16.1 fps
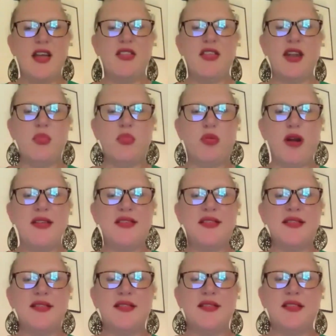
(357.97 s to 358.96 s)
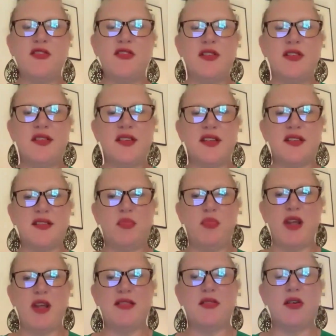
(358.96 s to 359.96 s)
that embraces differences
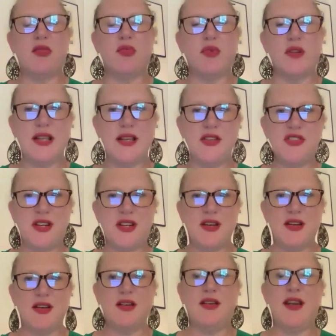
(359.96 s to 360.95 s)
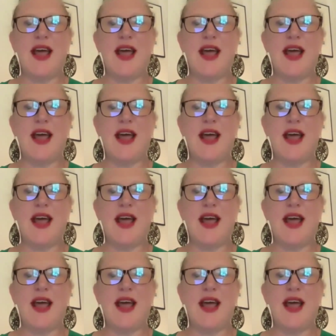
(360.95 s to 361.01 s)
based on religion,